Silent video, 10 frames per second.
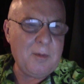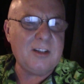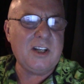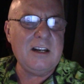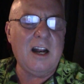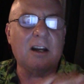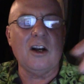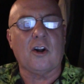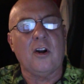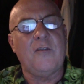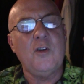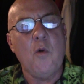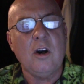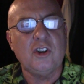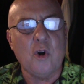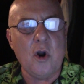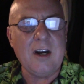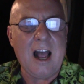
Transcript: I'm not saying that. Look, if you want to join